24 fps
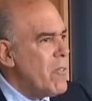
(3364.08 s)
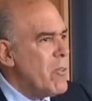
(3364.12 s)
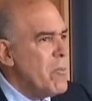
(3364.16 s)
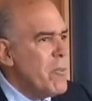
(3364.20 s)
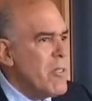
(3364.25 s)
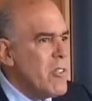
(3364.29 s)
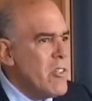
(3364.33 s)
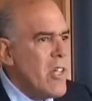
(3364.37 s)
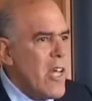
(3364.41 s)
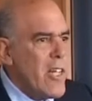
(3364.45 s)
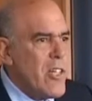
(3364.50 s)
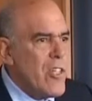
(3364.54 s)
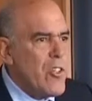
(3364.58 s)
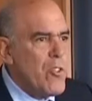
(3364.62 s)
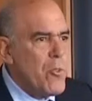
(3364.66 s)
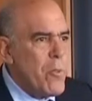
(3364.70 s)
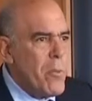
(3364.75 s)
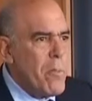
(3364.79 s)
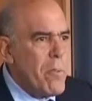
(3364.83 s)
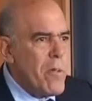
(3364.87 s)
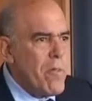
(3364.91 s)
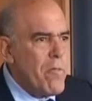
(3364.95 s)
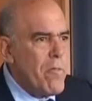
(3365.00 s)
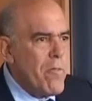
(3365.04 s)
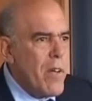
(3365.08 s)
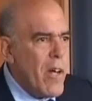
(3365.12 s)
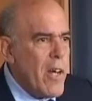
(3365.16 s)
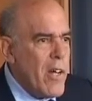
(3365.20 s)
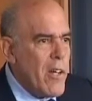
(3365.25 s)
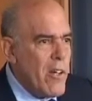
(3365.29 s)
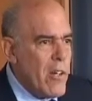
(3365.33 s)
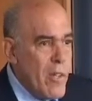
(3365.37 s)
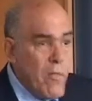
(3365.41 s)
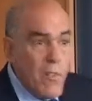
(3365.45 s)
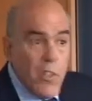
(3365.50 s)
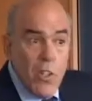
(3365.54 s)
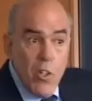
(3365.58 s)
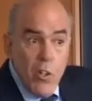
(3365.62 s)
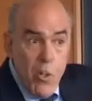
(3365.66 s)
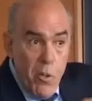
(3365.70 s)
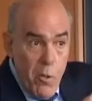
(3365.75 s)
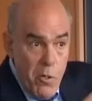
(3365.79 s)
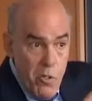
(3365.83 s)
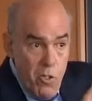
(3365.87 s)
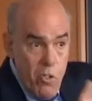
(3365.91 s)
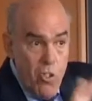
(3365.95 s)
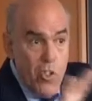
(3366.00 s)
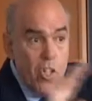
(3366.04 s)
After we stay, this would be fired, even though
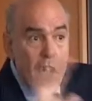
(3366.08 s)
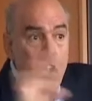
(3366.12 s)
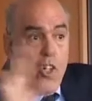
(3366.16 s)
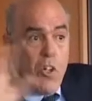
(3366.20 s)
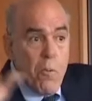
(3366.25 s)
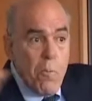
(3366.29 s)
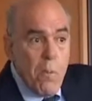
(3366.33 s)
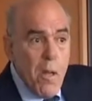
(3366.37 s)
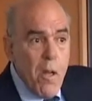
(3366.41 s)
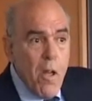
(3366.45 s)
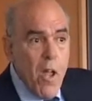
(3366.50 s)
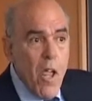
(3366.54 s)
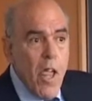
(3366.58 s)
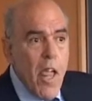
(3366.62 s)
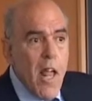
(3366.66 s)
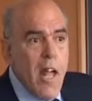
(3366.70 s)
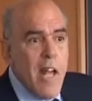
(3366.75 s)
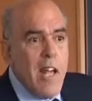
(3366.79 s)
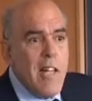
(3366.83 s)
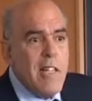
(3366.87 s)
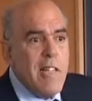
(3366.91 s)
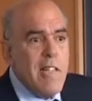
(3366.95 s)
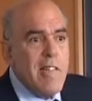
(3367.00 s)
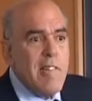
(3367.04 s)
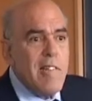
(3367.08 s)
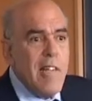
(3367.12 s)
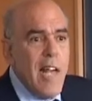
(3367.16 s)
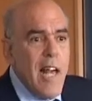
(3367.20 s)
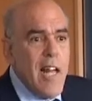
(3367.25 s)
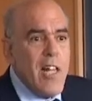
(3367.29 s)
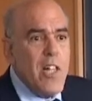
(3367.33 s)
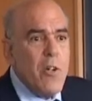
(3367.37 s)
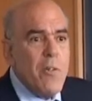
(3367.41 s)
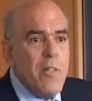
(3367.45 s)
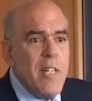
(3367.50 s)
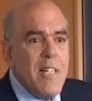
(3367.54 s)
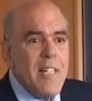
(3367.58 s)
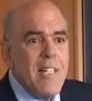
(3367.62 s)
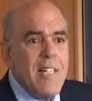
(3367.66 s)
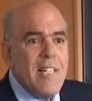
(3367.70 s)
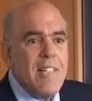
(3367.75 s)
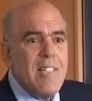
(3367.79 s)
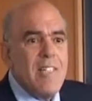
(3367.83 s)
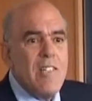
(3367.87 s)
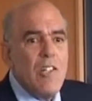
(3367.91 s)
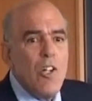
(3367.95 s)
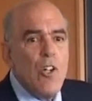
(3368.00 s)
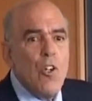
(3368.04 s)
the senior people, to tell you that
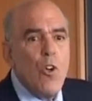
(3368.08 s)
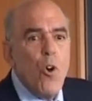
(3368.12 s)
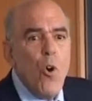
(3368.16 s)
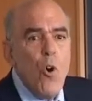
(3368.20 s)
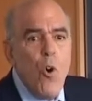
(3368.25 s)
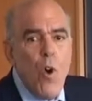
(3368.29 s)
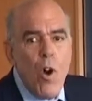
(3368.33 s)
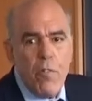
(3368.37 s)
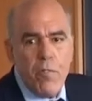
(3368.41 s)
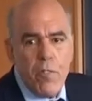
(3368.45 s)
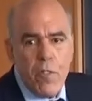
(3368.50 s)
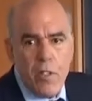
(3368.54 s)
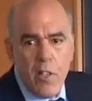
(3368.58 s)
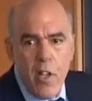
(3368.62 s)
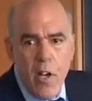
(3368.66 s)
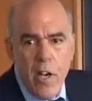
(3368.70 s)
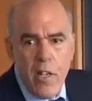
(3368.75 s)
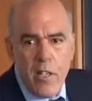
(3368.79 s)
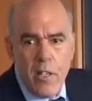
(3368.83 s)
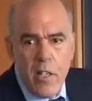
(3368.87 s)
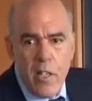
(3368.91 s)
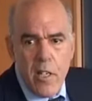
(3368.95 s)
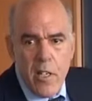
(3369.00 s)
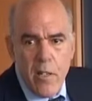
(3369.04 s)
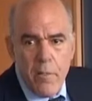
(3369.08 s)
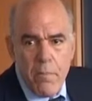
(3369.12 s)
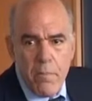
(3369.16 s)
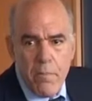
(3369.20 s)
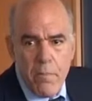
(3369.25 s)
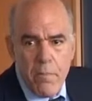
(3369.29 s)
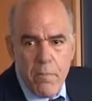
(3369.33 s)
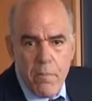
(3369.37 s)
this is an awful idea.